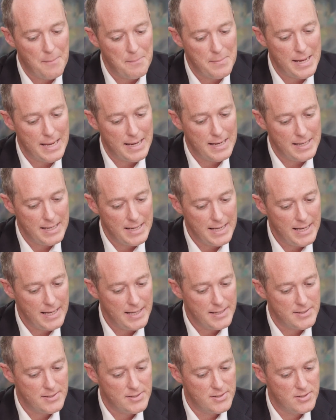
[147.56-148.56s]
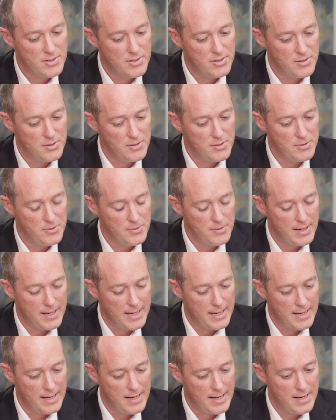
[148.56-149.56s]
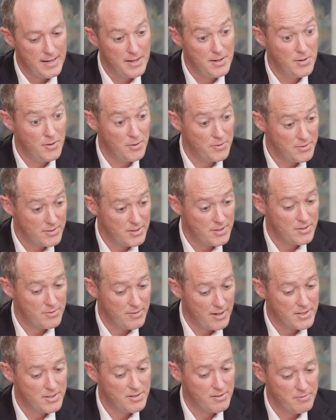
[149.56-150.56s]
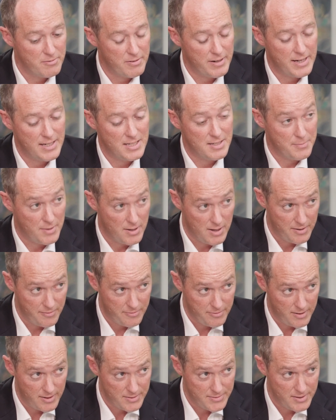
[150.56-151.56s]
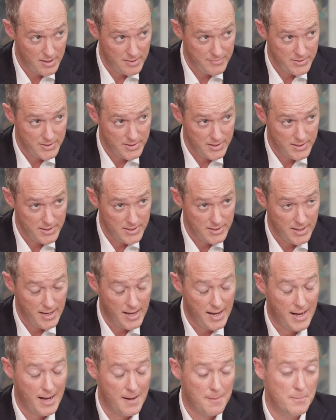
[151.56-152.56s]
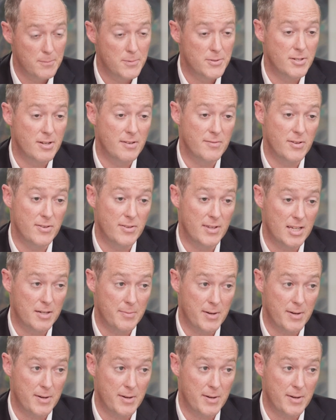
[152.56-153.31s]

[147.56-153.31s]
It leads to non-discretionary demand for our services. So if you think